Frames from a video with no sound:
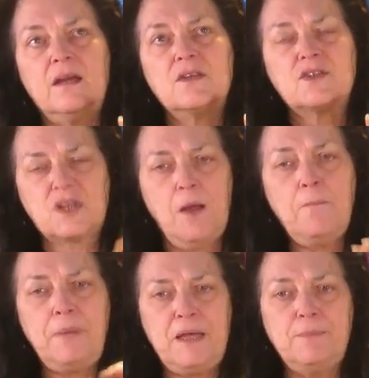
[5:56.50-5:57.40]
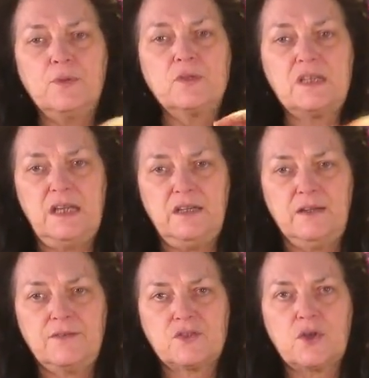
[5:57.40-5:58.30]
Some people's
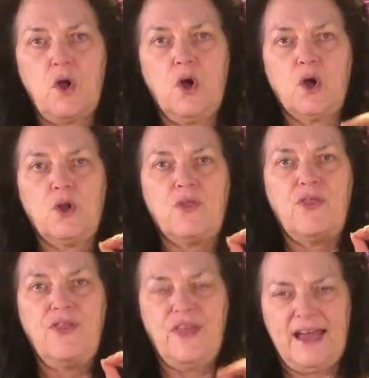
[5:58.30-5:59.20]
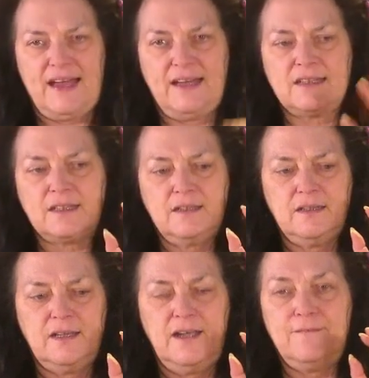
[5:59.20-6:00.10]
gifts are that
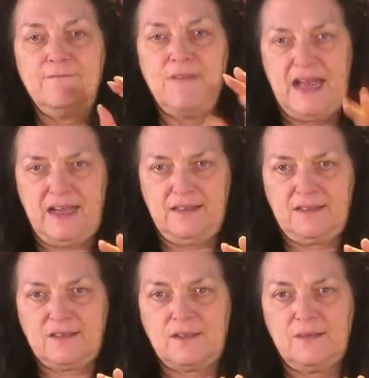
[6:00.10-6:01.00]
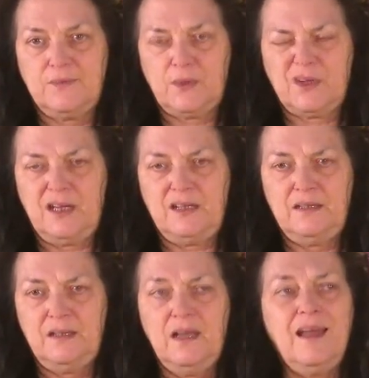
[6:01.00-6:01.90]
advanced, okay?
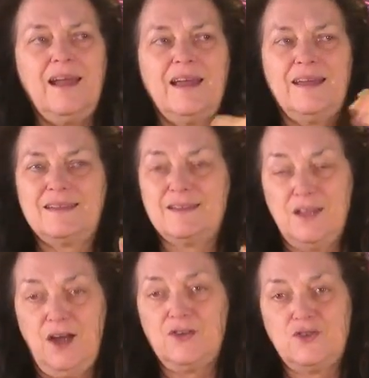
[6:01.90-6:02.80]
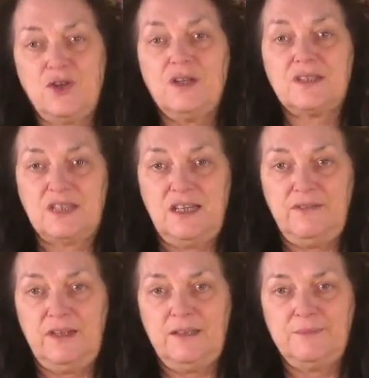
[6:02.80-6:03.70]
It's not just T
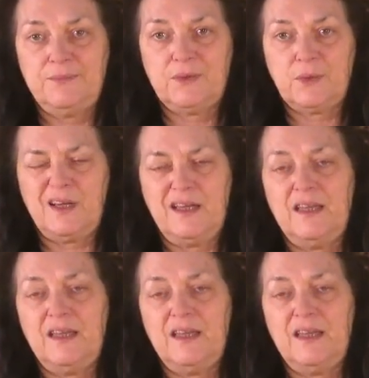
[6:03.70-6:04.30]
V, okay?